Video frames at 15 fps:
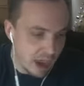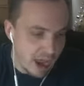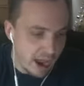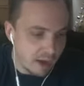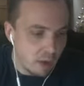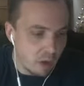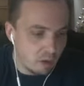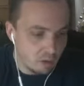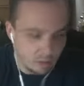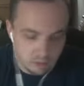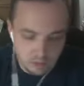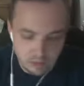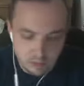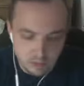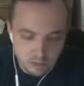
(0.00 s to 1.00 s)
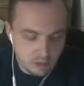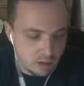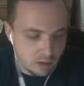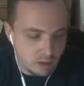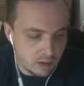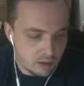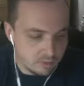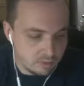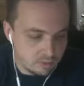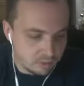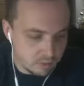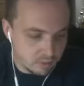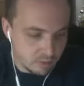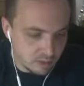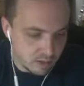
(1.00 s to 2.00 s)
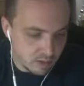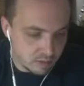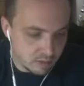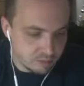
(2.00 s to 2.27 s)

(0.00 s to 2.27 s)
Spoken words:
at all. So